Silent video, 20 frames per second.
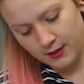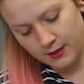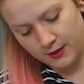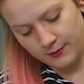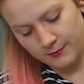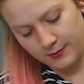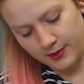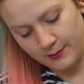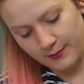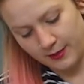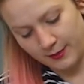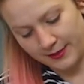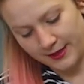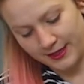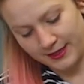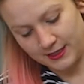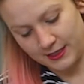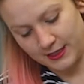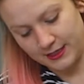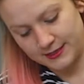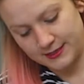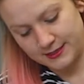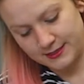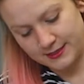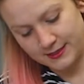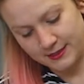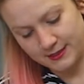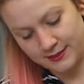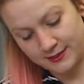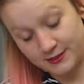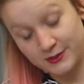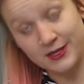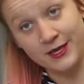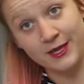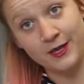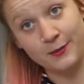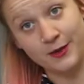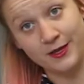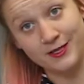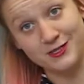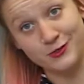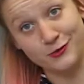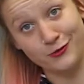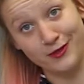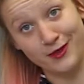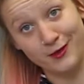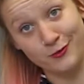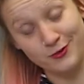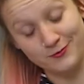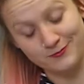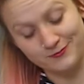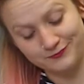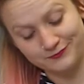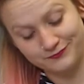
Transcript: but I might make a list so I can get back to you on that one.